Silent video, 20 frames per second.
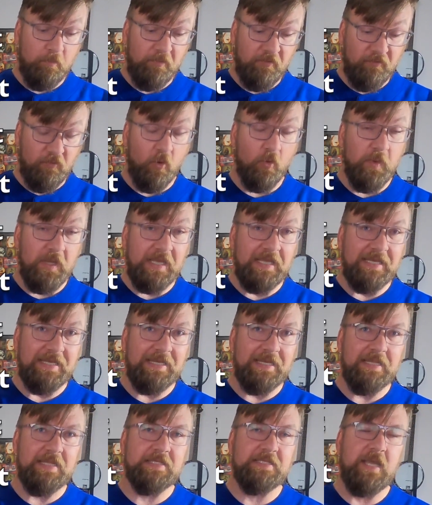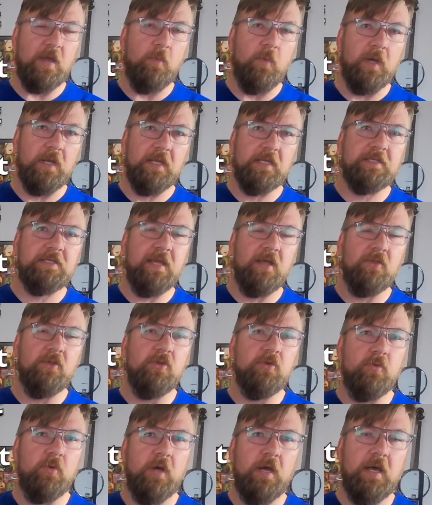Before we get into this, I want to tell
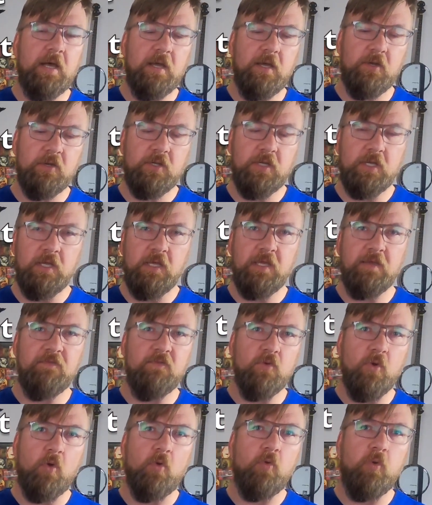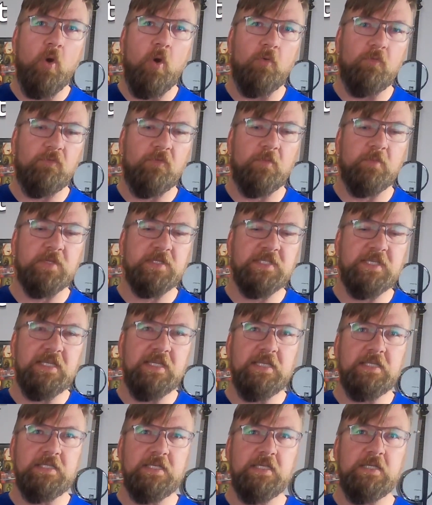you or give you a quote from the
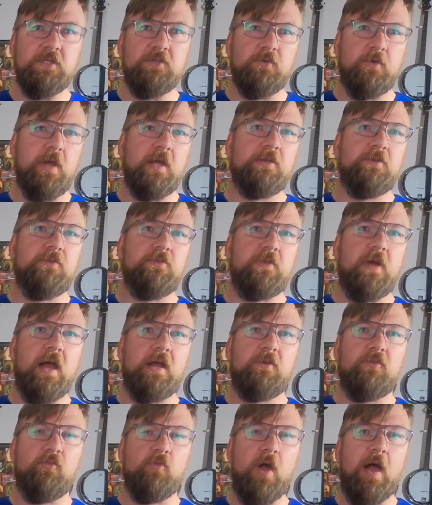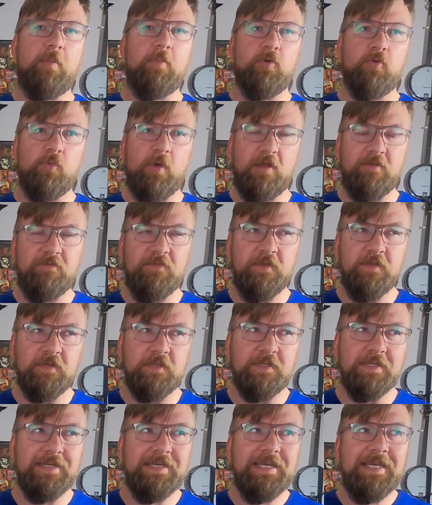CDC director, Dr. Robert
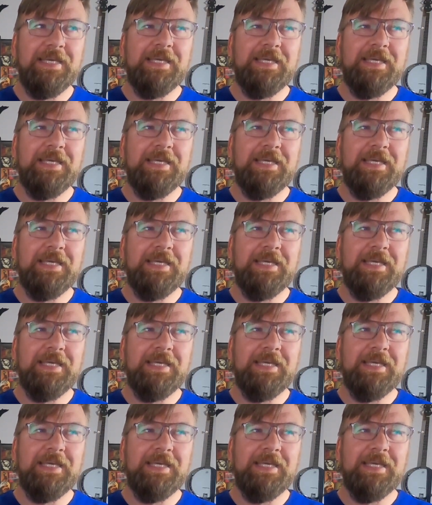Redfield.